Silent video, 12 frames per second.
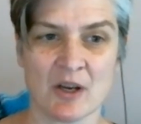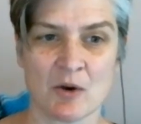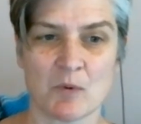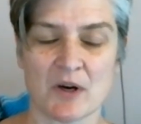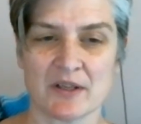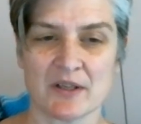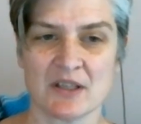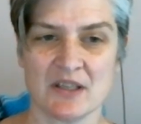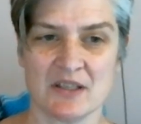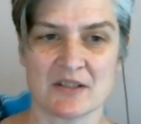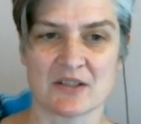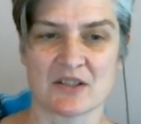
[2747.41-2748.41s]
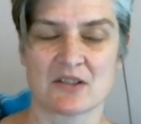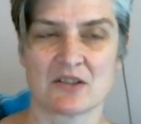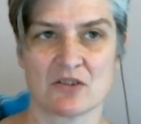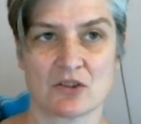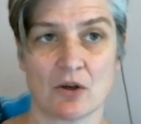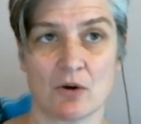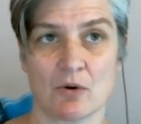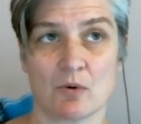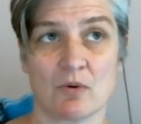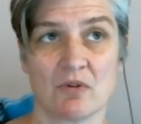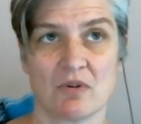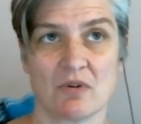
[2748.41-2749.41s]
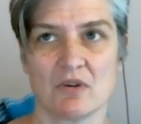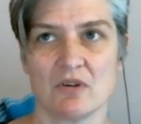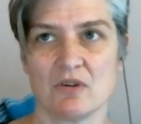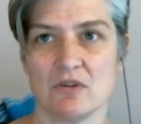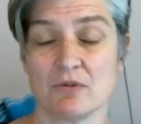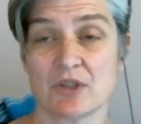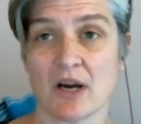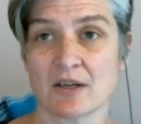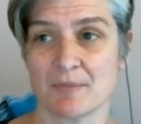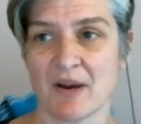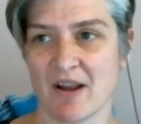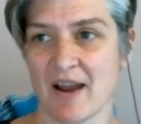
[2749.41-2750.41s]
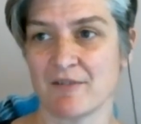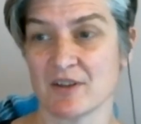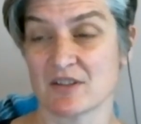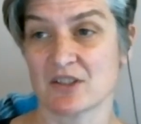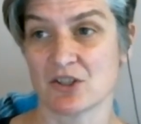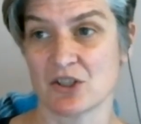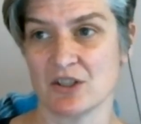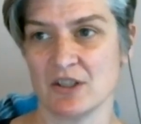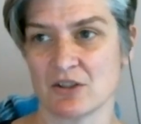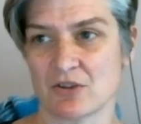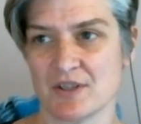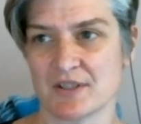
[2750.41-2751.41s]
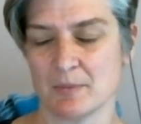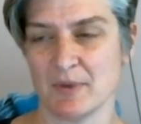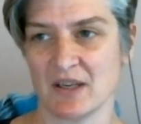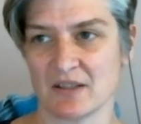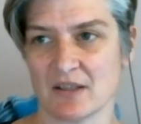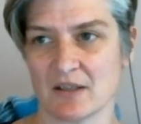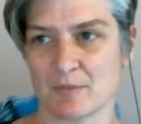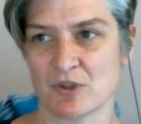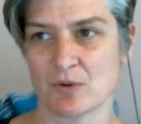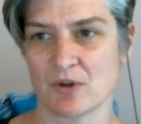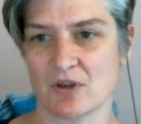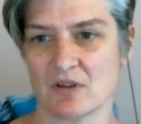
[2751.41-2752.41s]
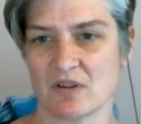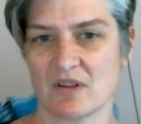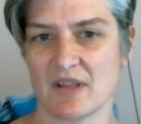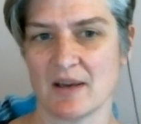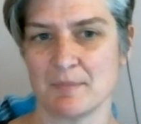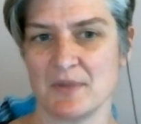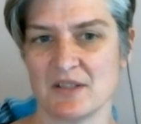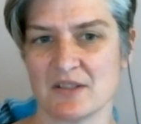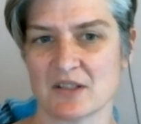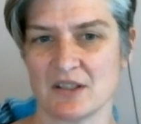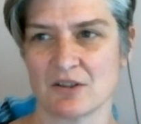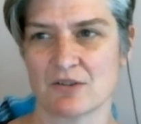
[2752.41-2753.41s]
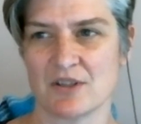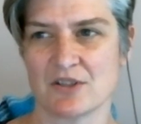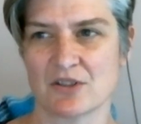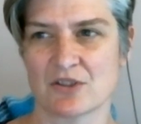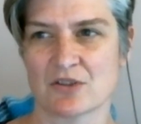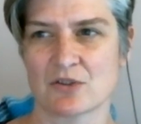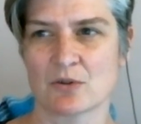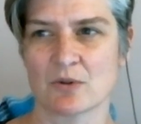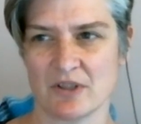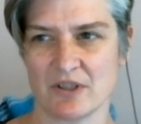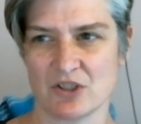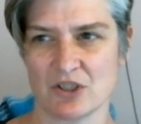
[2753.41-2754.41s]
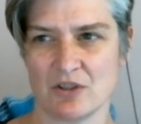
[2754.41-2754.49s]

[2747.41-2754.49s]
One is, so you talked about having such an increased demand, and I'm sure that means increased storage.